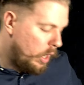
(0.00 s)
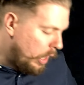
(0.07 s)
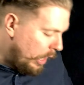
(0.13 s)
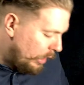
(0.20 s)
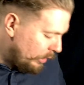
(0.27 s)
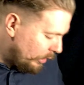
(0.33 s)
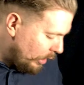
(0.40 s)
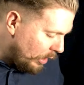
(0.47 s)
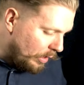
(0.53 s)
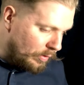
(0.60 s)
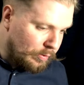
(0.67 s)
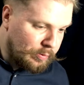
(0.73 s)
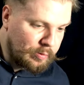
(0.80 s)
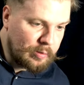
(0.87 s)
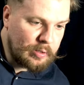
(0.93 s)
I
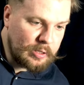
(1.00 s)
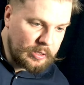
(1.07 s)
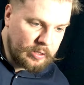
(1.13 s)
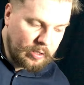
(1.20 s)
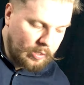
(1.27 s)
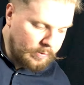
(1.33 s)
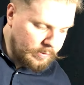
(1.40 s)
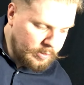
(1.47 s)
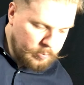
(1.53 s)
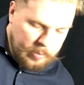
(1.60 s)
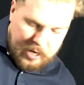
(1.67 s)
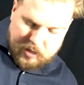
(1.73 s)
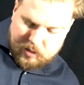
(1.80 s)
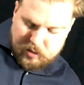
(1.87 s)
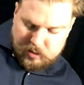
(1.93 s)
love Lattafa's
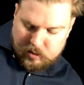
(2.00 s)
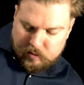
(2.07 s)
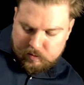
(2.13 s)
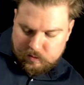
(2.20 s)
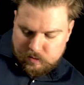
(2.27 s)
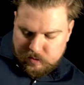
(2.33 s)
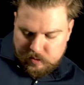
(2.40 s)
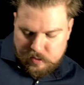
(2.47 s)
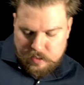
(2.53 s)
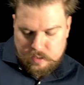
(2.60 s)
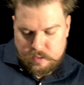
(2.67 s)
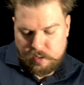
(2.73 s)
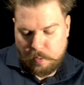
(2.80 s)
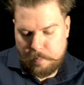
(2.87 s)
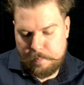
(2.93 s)
packaging.
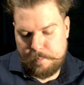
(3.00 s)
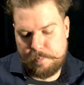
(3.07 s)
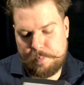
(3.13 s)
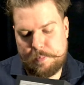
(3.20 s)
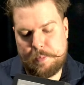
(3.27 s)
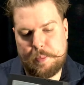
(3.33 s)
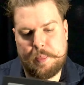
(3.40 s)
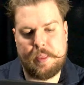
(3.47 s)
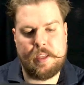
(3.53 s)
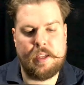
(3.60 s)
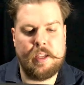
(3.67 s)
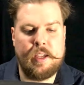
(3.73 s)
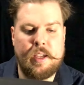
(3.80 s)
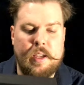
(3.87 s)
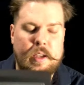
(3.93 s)
So,
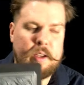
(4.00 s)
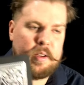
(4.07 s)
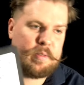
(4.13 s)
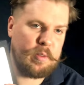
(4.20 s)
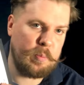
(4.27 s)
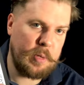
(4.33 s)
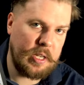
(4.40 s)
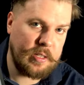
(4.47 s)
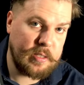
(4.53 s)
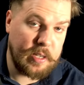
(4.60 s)
if it means